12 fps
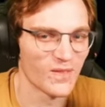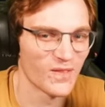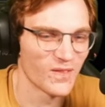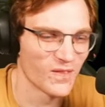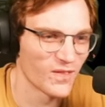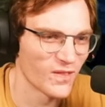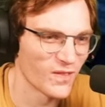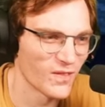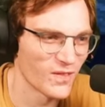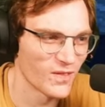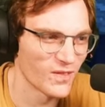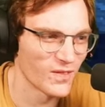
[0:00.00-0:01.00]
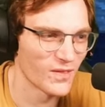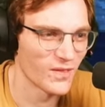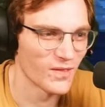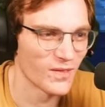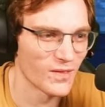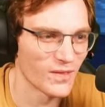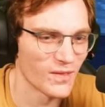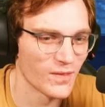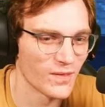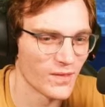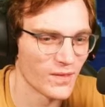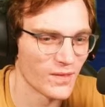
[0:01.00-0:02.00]

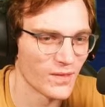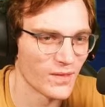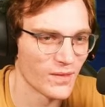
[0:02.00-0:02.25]
Nobody speaks.